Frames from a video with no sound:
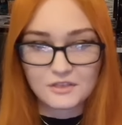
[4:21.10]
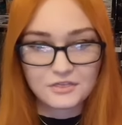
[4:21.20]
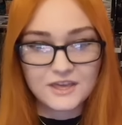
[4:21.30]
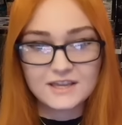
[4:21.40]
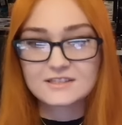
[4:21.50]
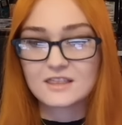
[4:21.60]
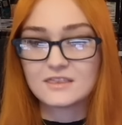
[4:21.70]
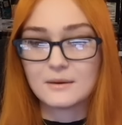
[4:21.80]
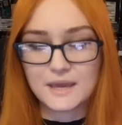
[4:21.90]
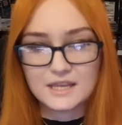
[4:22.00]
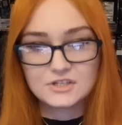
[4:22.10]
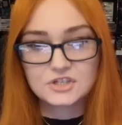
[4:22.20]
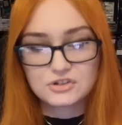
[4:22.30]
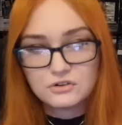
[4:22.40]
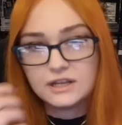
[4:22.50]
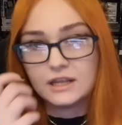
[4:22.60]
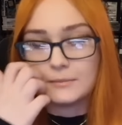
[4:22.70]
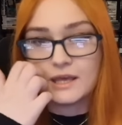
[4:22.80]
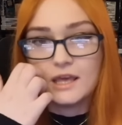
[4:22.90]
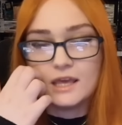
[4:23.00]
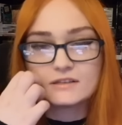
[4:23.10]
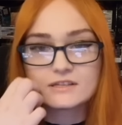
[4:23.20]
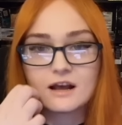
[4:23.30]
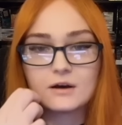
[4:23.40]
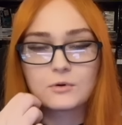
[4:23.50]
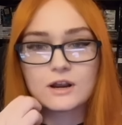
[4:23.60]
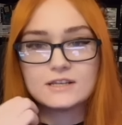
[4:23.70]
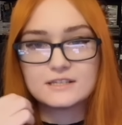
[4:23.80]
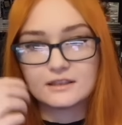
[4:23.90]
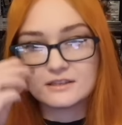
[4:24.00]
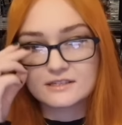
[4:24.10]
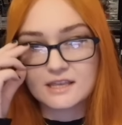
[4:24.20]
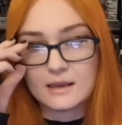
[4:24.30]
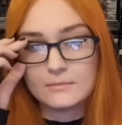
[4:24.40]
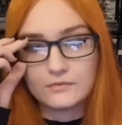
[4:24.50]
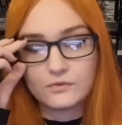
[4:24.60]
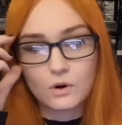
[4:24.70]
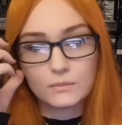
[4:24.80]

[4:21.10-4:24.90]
things that the mainstream is now praising this game for.